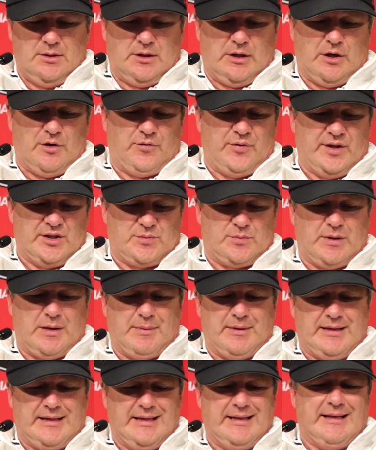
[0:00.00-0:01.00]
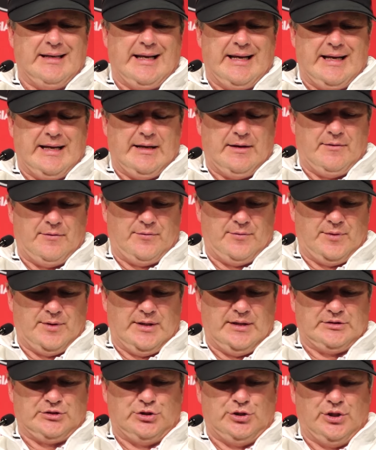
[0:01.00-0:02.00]
Offense probably didn't have
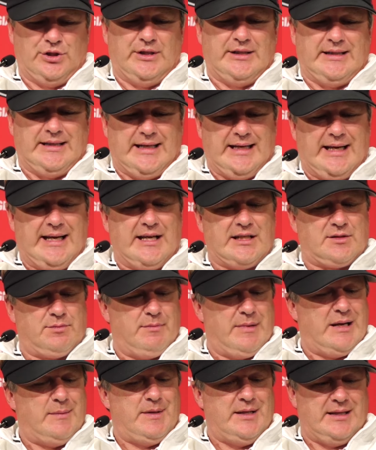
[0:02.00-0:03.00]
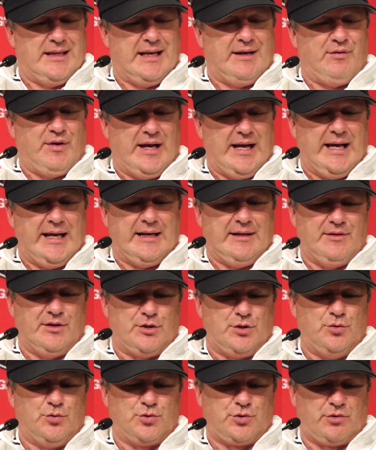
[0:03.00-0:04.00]
as good a day as maybe they've had in the
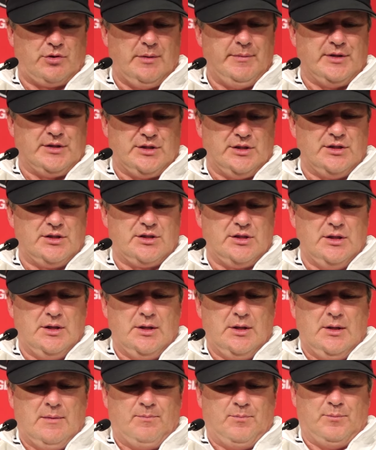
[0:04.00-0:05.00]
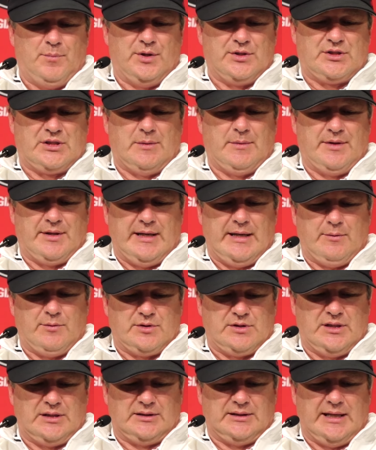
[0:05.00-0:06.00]
two scrimmages, but some of that
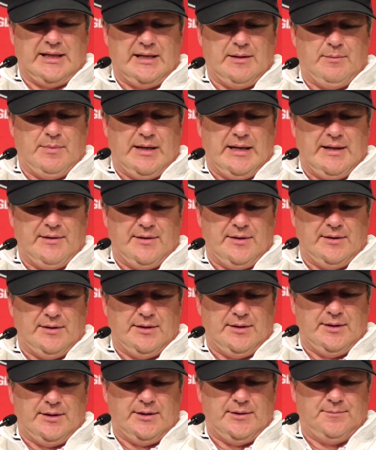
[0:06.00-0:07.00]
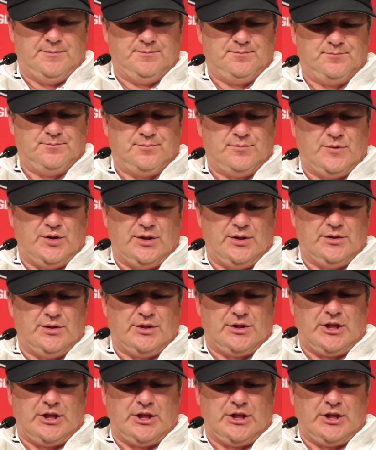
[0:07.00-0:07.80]
was dictated by the